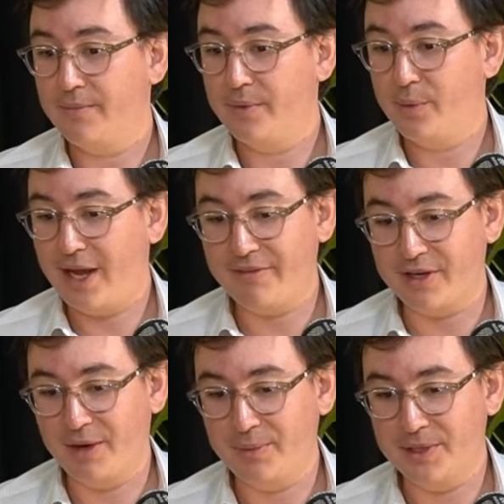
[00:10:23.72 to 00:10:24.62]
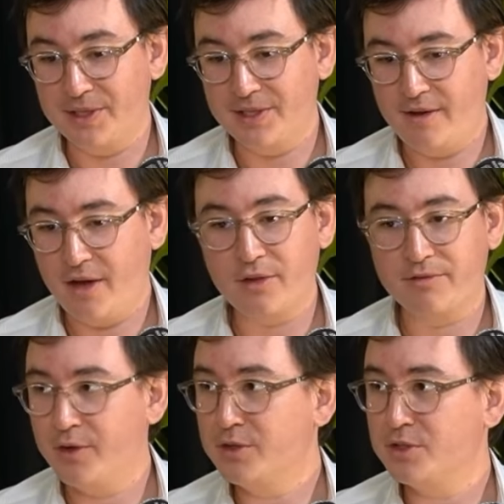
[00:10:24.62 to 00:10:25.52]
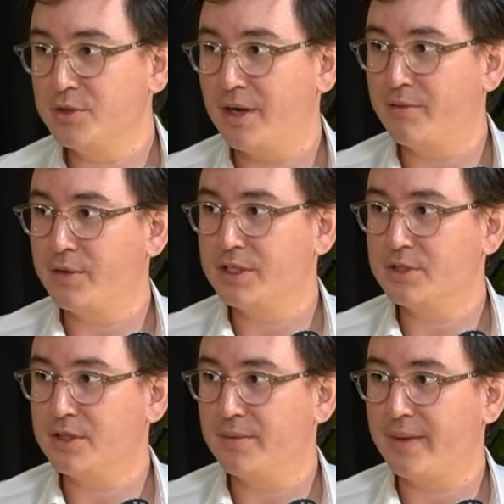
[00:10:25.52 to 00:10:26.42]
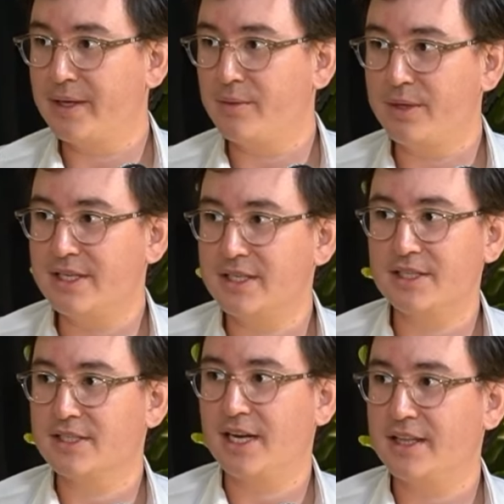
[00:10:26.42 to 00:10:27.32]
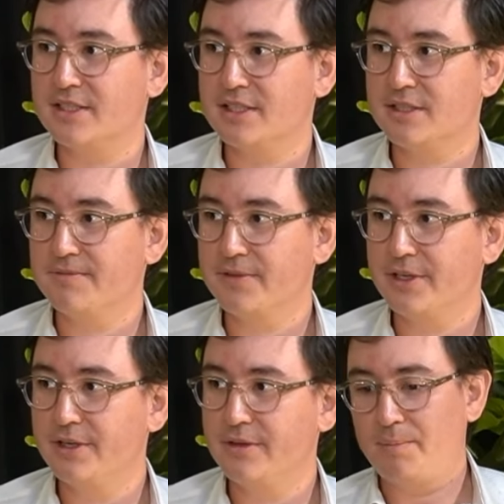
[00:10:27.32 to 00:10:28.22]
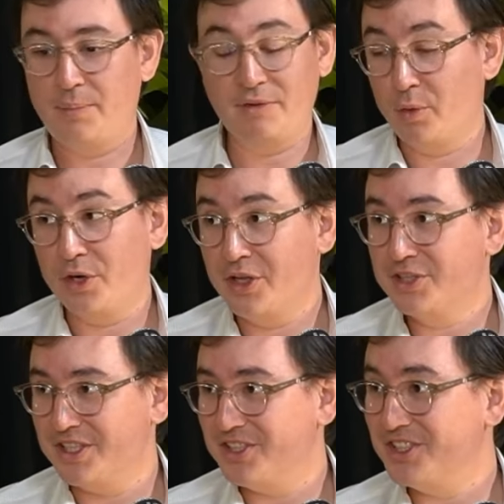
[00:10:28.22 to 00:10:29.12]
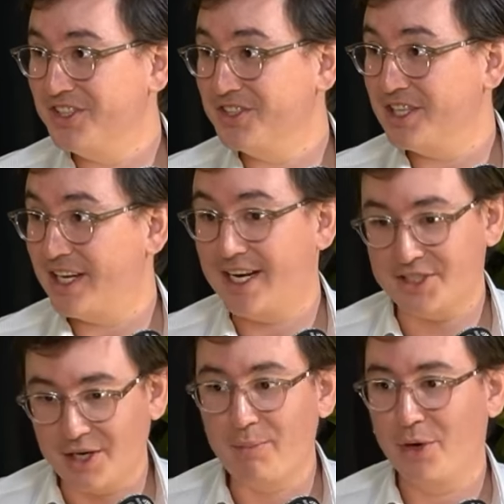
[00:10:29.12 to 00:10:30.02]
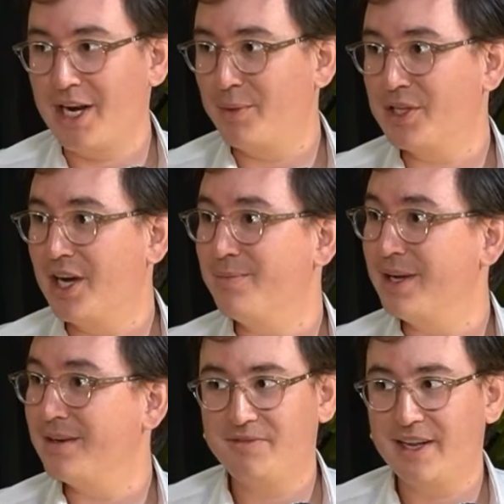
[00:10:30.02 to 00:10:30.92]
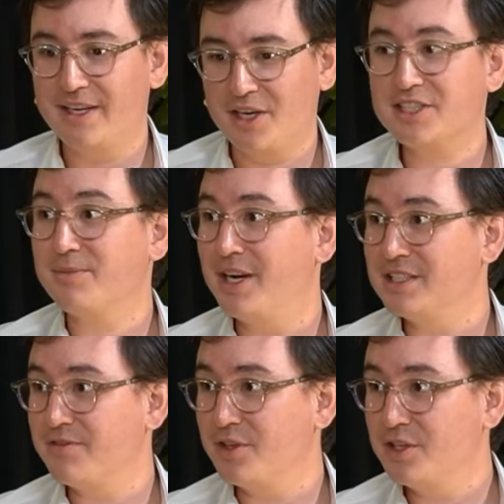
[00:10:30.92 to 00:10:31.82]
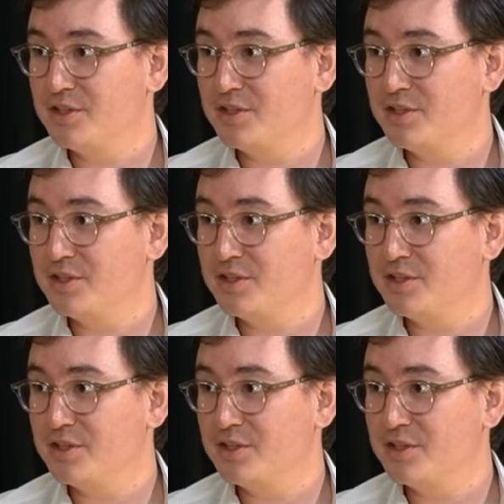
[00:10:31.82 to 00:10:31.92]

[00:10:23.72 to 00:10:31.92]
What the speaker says: We have a couple other folks who I've always told them, like, we didn't design the system for you, but if you want to use it, you should use it. And at some point I will come and like customize it for you.